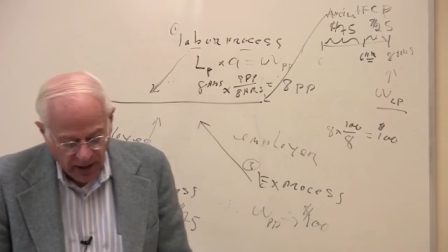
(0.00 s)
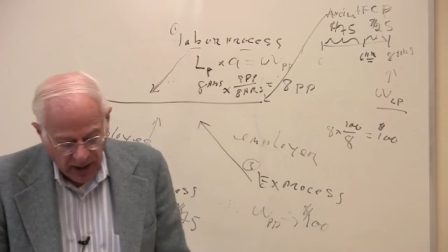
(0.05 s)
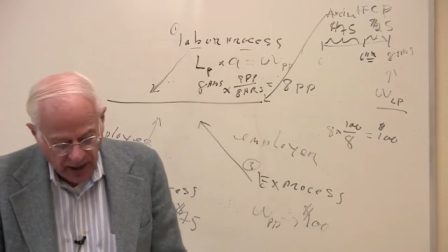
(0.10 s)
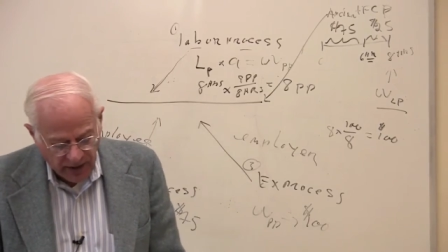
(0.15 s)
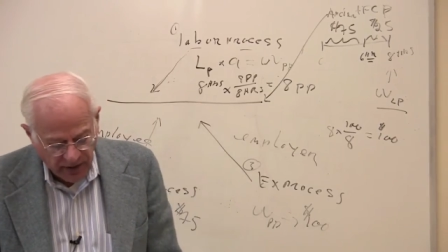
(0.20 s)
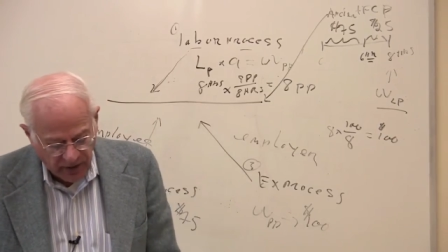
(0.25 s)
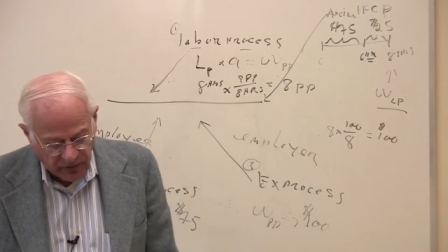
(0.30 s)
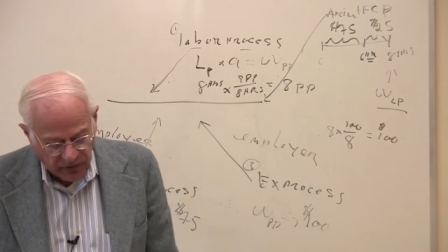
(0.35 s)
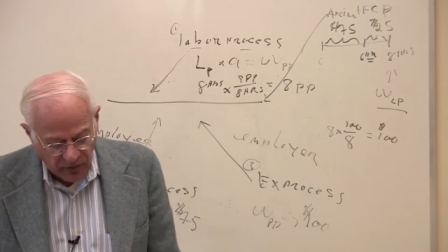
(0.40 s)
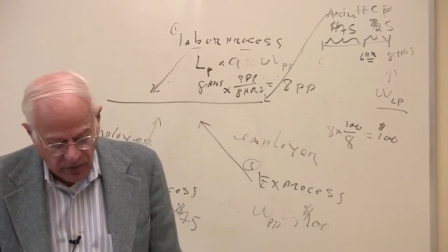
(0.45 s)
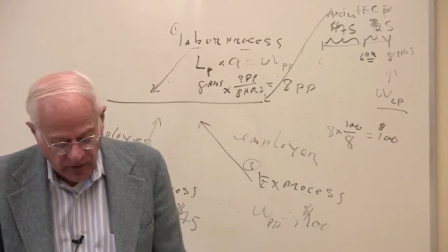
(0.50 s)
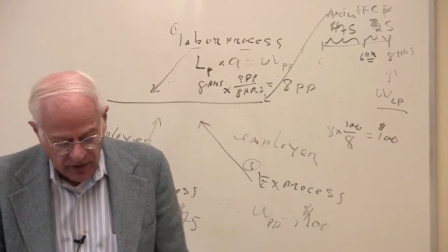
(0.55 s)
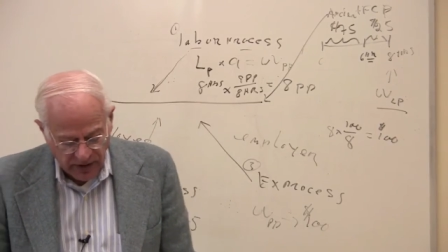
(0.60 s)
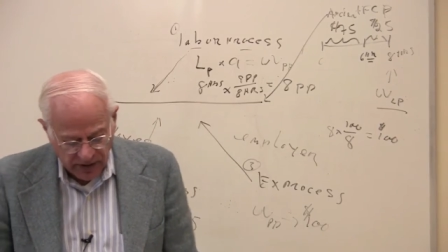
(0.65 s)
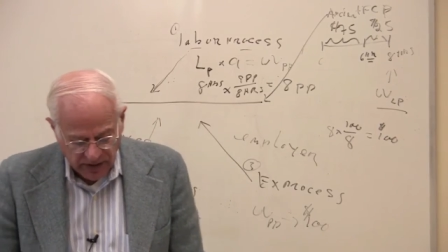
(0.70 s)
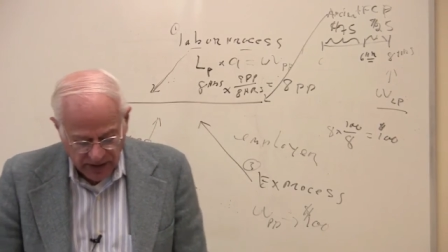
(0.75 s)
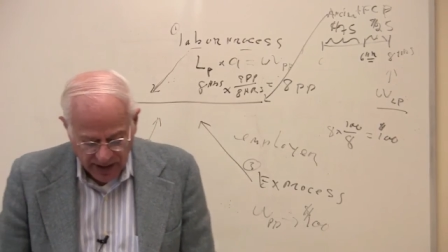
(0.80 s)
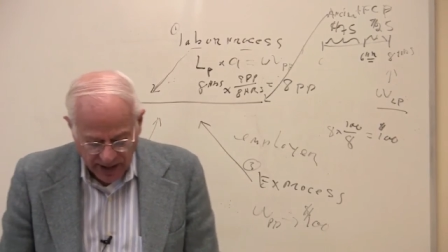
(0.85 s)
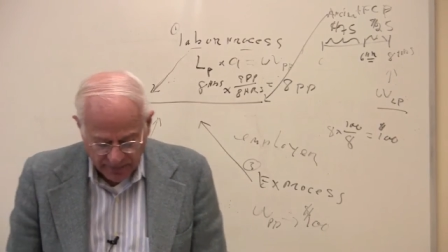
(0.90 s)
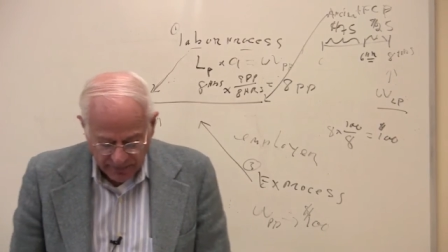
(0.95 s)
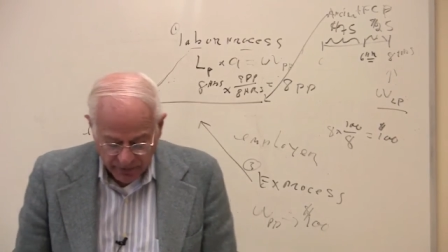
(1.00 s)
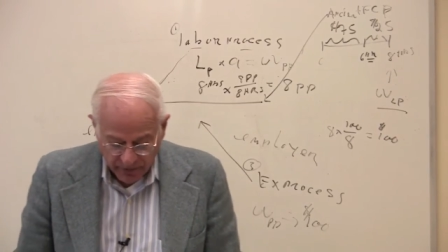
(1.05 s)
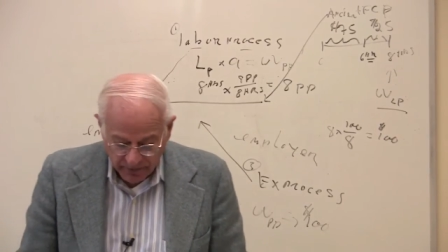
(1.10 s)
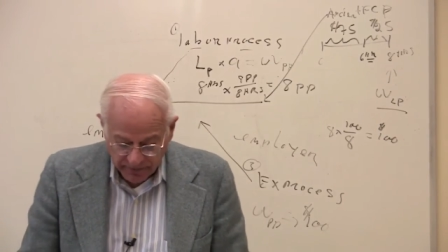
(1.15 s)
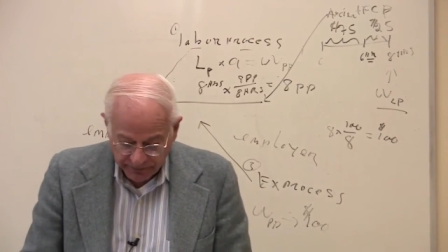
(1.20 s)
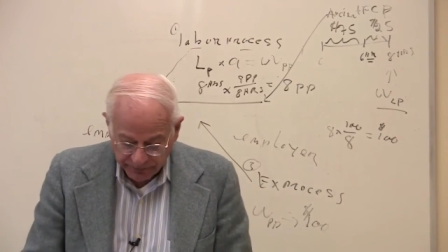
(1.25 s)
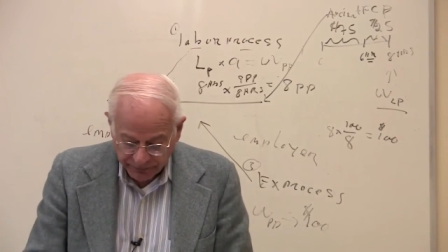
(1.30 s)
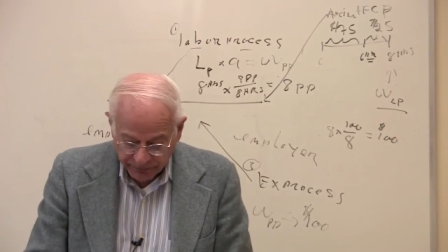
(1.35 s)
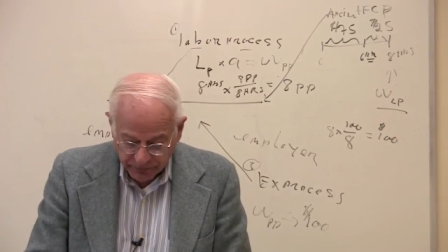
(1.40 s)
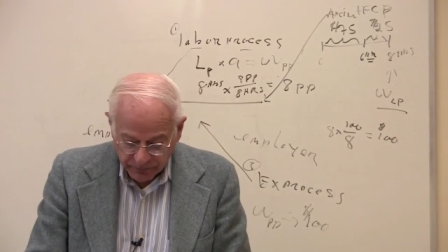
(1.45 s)
In the third example,
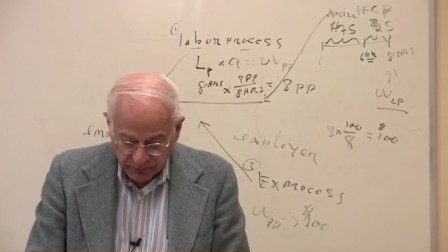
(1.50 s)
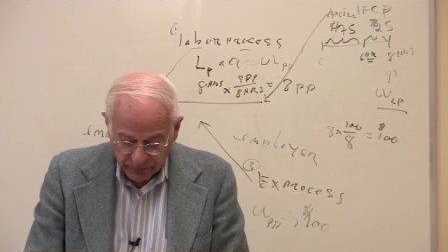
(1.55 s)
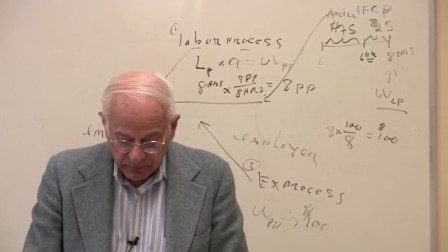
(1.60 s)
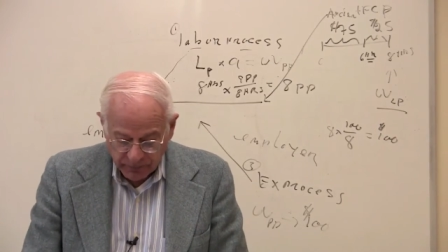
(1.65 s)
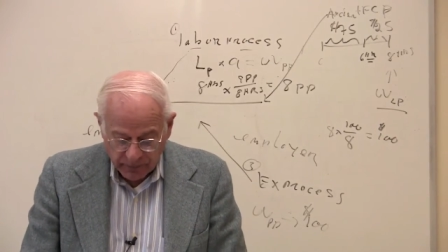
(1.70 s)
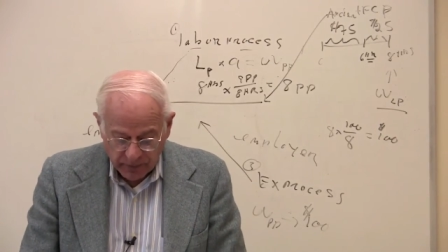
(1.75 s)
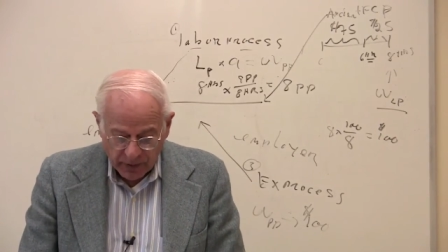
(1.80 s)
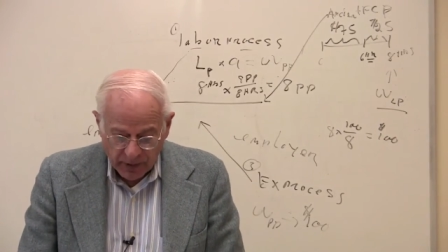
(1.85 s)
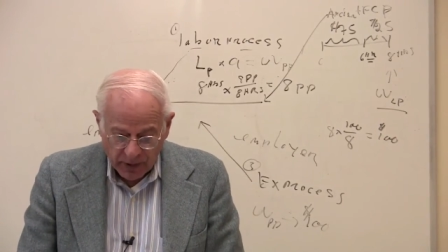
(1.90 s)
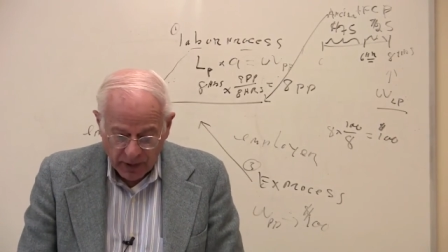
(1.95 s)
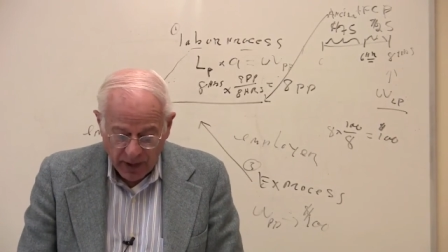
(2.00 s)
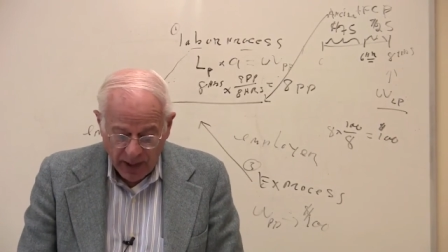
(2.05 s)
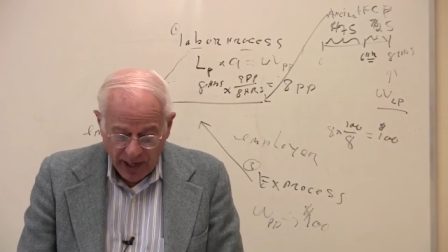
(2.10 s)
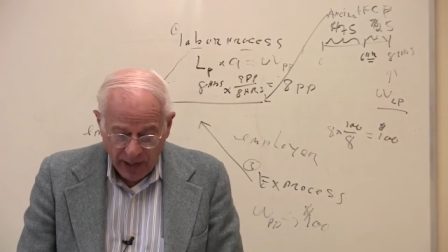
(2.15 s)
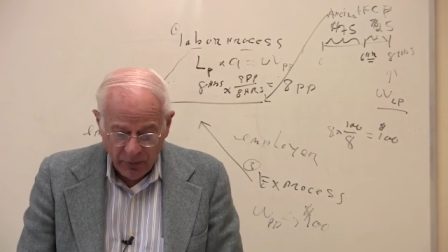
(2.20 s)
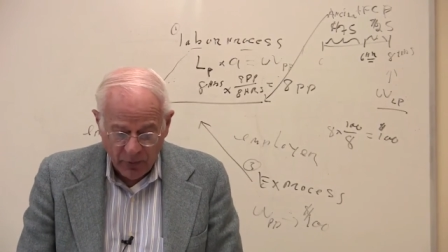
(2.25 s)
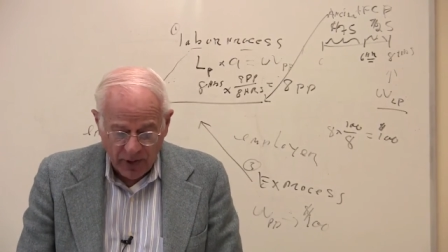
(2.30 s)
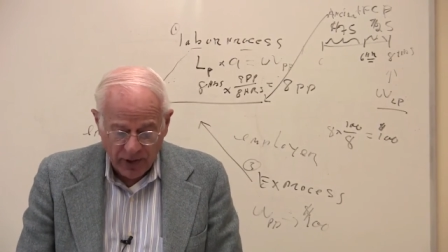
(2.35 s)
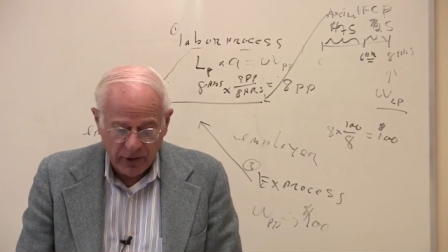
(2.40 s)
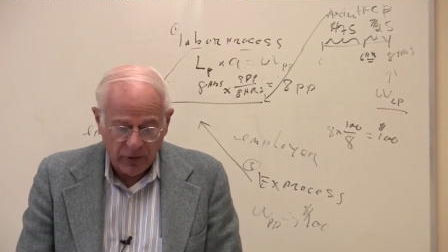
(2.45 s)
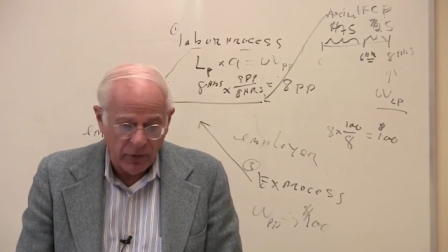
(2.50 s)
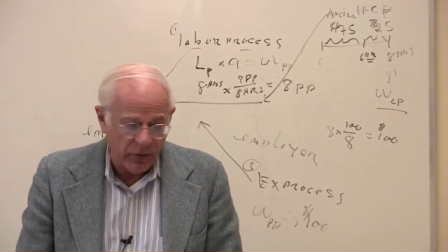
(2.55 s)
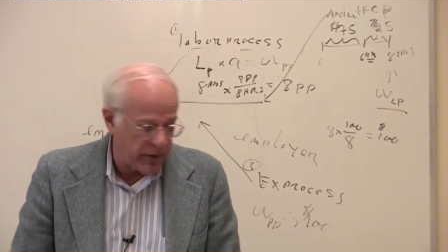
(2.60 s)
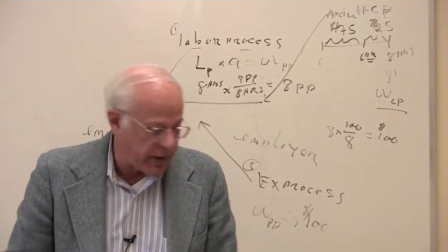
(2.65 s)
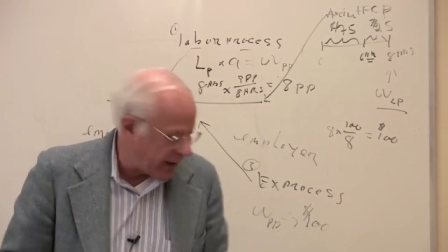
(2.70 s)
I want to